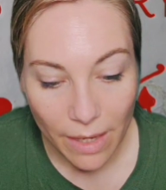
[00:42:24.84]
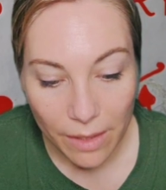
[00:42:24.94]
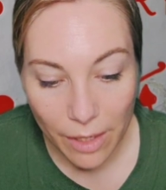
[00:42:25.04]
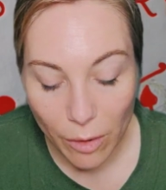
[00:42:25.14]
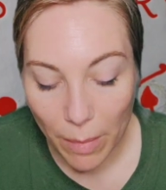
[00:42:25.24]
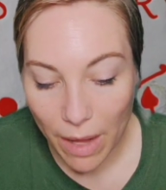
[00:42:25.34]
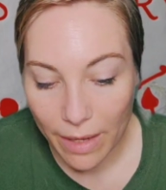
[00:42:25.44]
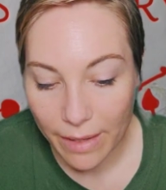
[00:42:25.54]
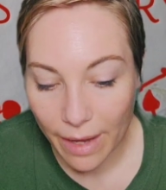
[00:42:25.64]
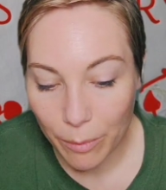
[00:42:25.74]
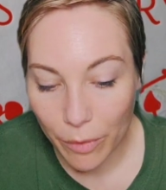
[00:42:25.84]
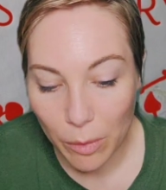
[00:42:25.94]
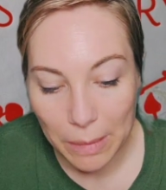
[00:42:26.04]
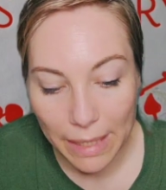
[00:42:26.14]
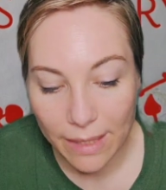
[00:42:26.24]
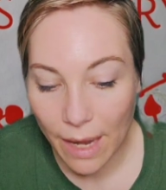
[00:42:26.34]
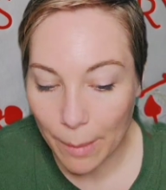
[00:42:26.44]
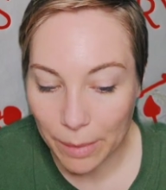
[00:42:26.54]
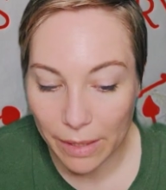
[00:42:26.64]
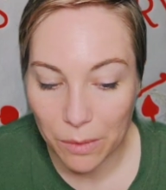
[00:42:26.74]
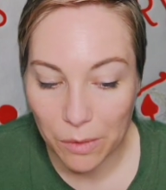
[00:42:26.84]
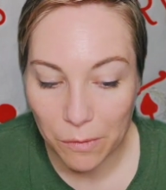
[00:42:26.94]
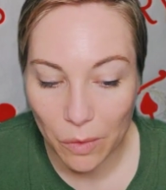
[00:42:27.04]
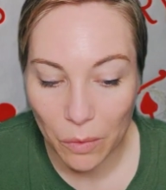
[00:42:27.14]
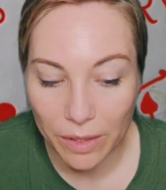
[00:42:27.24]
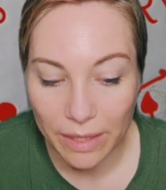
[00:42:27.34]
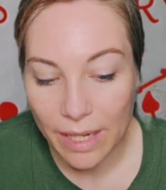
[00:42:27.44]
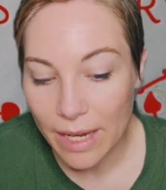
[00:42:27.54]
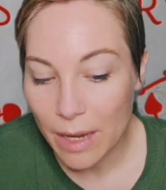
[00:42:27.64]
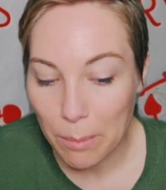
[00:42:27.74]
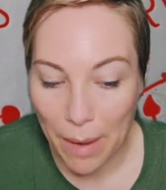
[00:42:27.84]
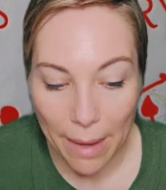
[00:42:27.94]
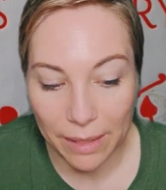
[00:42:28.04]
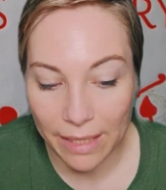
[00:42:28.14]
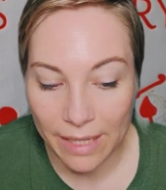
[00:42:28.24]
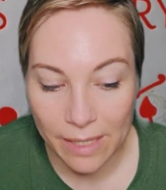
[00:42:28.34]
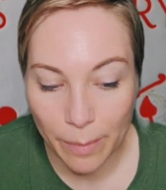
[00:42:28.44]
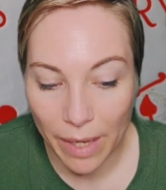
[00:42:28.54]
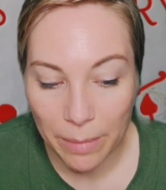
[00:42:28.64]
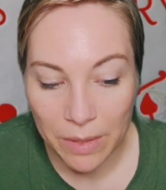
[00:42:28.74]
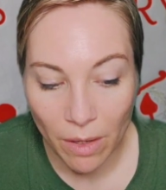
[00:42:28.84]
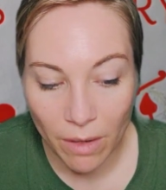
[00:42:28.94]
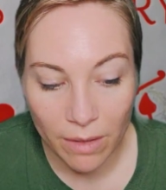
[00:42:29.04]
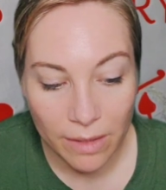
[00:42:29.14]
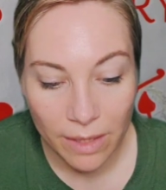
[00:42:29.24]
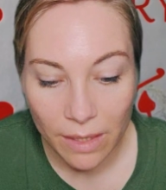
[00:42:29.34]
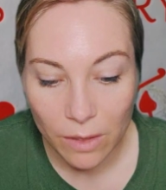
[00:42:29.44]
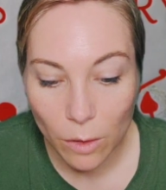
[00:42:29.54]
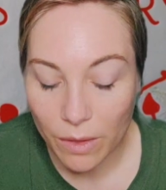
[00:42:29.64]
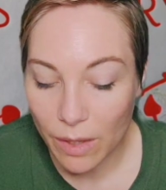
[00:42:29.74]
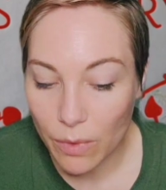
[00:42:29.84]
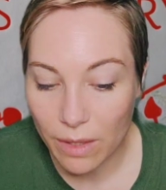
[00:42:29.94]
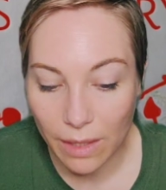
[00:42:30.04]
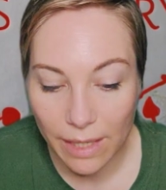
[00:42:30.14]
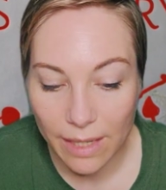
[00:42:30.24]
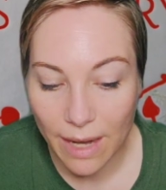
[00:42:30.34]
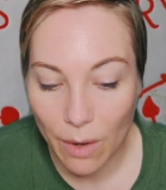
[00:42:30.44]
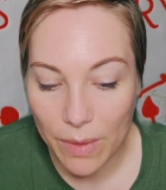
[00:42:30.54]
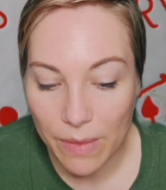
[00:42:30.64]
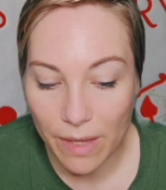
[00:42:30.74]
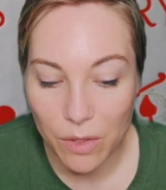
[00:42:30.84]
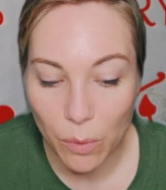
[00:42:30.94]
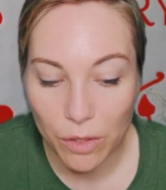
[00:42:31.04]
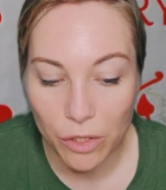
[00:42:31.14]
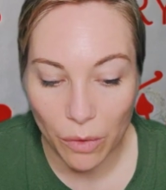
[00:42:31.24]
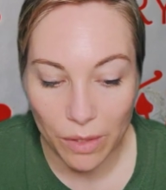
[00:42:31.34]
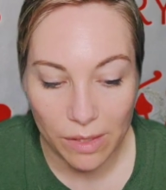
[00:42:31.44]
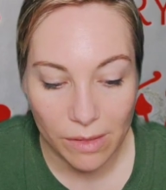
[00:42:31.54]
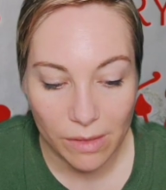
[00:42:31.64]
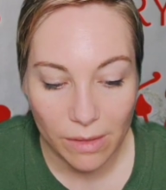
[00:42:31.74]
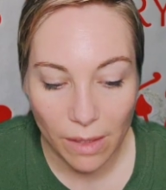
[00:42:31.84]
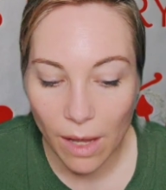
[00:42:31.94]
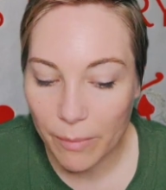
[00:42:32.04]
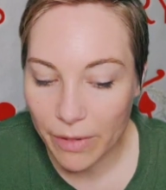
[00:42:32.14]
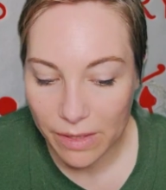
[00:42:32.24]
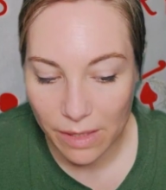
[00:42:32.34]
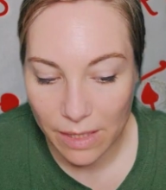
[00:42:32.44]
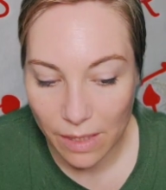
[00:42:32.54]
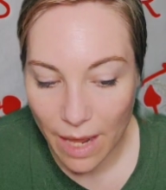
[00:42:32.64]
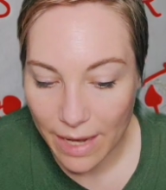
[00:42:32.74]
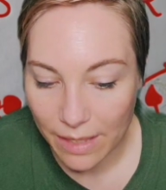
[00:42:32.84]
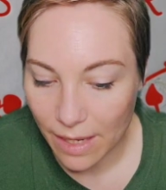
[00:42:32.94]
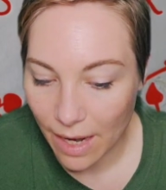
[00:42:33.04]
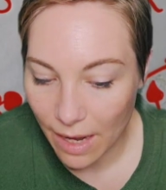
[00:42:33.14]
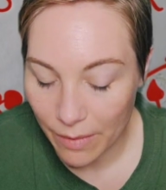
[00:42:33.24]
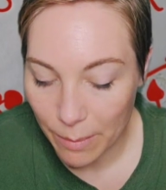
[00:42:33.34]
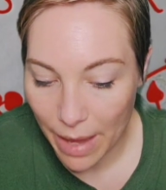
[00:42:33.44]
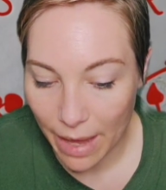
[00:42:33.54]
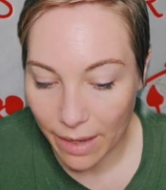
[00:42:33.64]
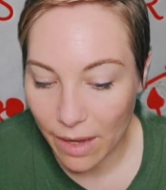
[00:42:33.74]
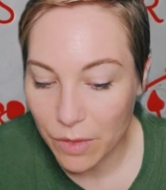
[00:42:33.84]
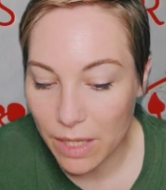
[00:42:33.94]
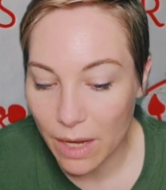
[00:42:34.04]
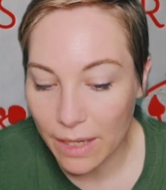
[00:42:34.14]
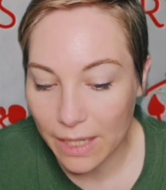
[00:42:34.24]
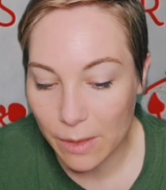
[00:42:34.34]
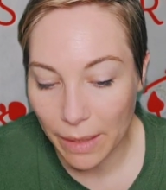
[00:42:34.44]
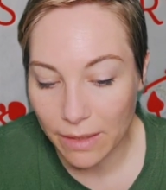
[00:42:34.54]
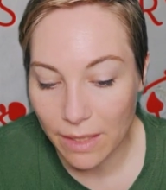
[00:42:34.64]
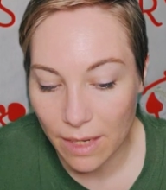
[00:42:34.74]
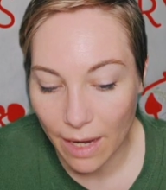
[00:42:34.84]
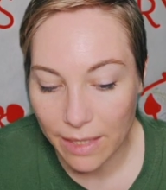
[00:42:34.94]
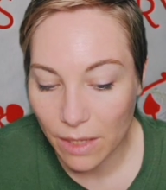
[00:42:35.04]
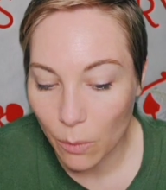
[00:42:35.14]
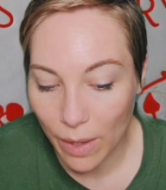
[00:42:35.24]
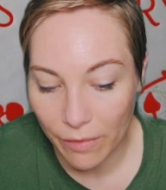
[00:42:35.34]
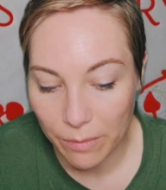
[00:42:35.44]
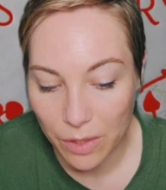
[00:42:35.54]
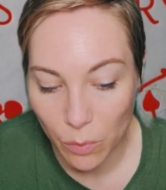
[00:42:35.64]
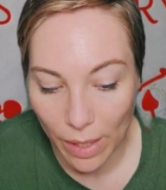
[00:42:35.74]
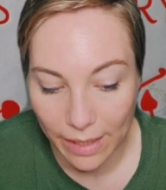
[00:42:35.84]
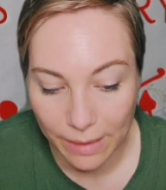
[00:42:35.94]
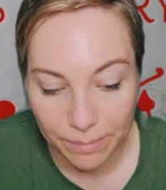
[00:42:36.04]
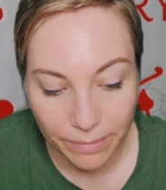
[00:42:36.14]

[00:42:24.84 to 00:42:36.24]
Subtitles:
Nearby, Gabriel played happily on the floor, babbling his baby talk, looking with glee now and then toward Jonas, obviously delighted to have him back after the unexpected night away from the dwelling.